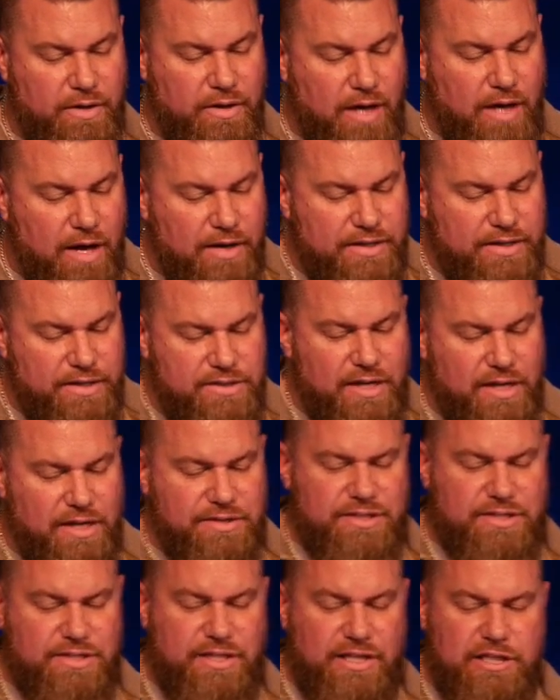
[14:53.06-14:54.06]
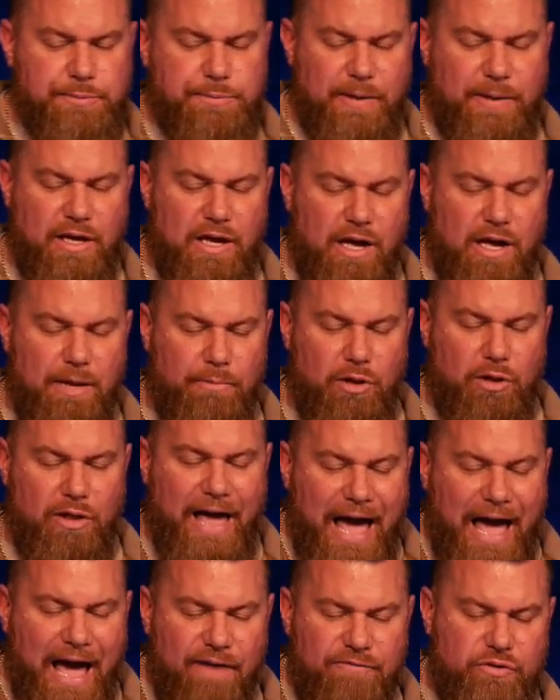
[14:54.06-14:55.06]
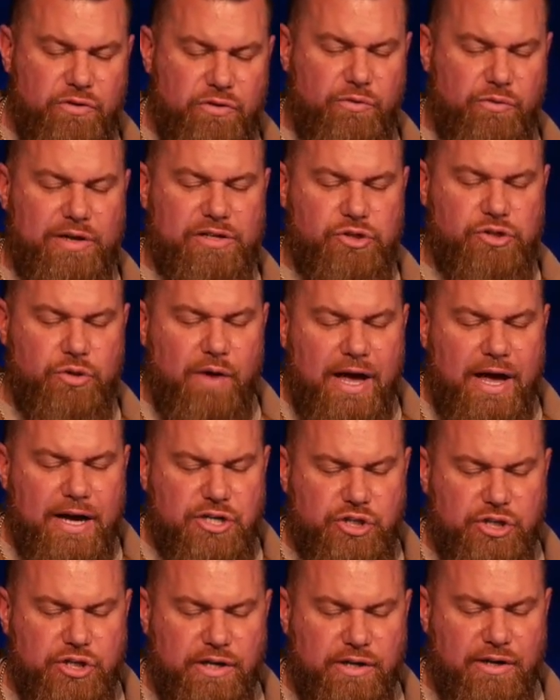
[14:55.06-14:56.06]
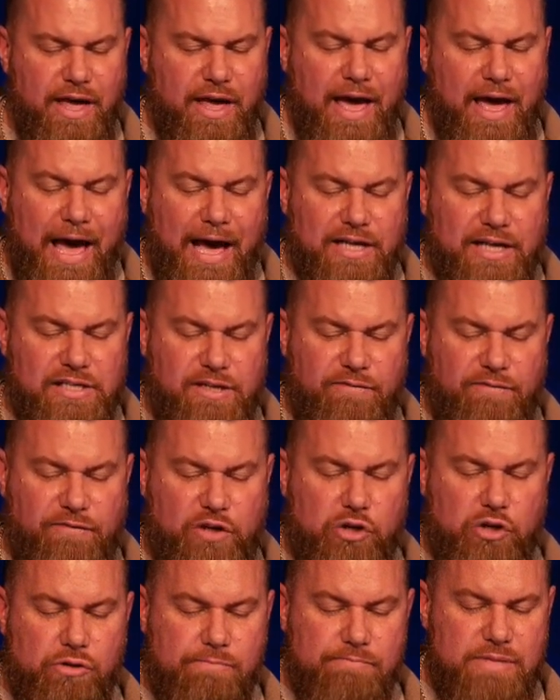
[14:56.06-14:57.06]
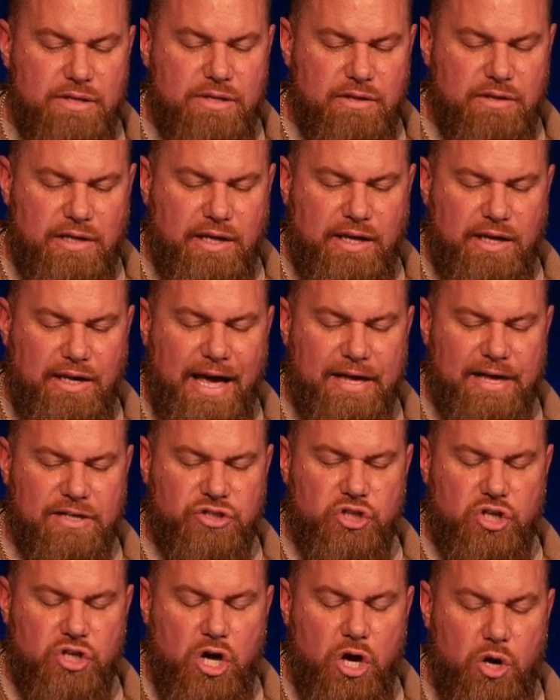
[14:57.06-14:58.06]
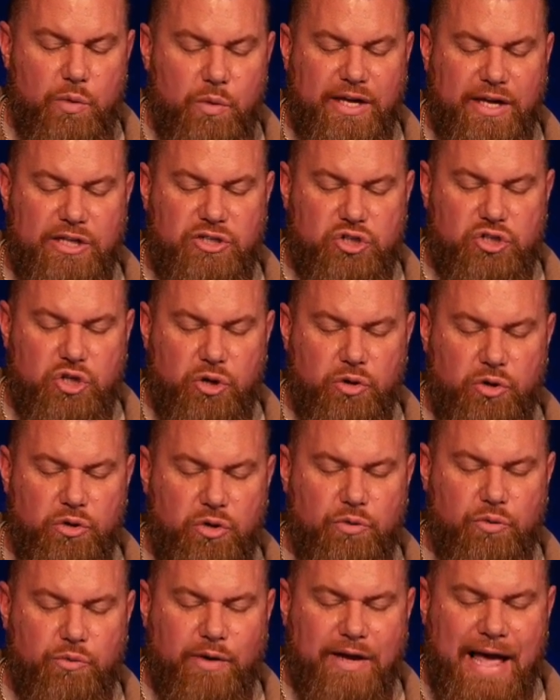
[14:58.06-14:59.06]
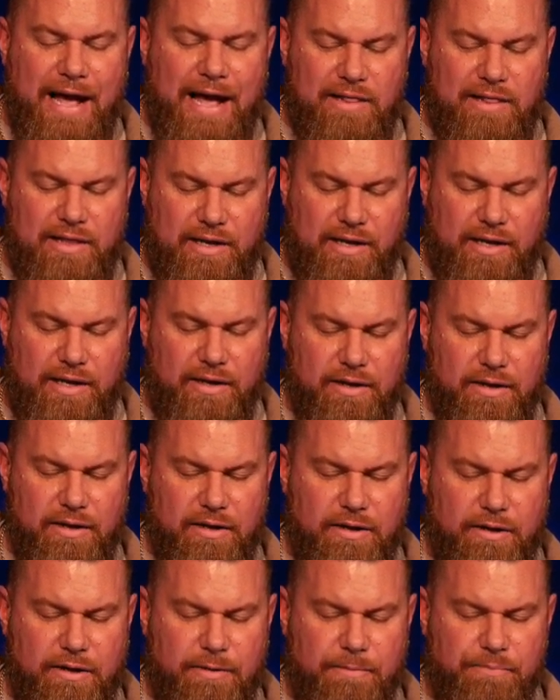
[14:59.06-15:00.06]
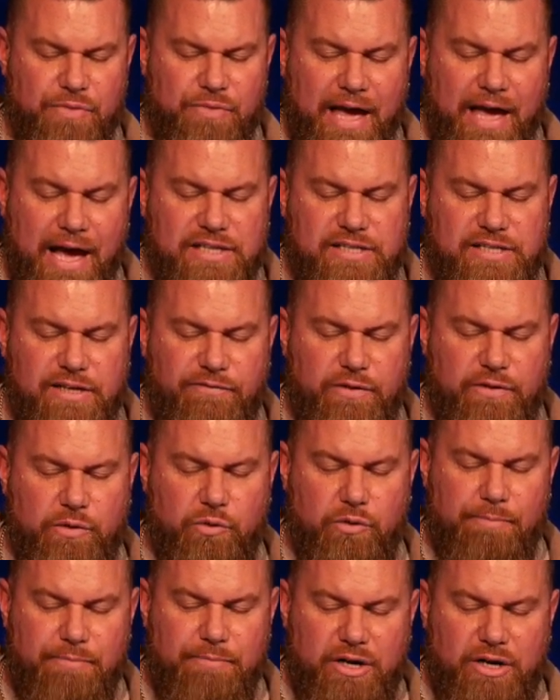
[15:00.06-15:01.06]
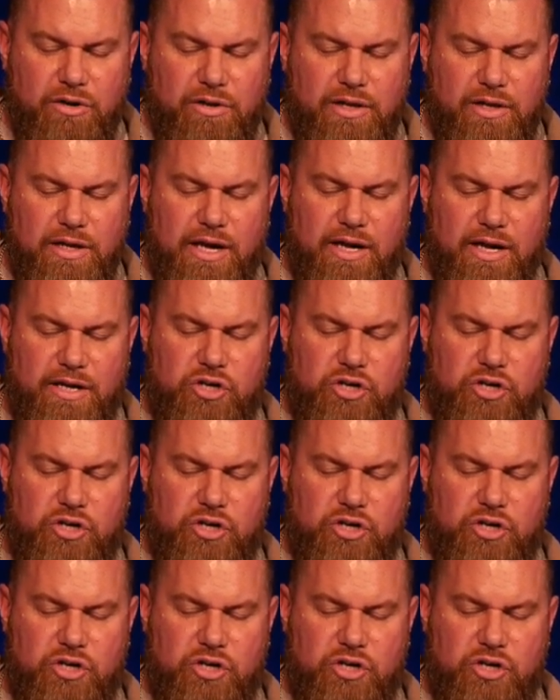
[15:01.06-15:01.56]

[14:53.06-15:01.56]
God does not cease being humble after the resurrection, as if humility has no eternal reality, as if it were merely a